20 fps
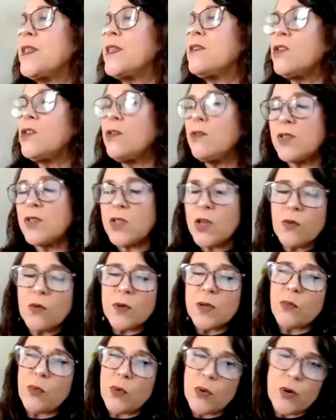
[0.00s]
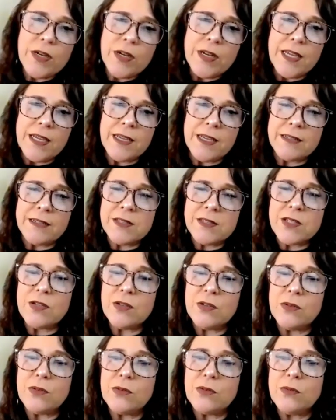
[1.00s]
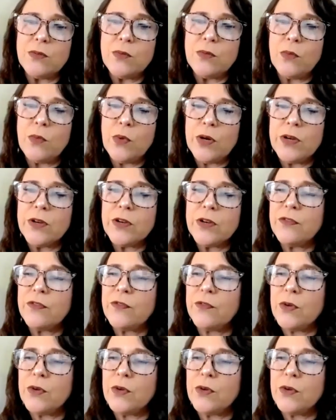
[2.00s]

so rewarding to work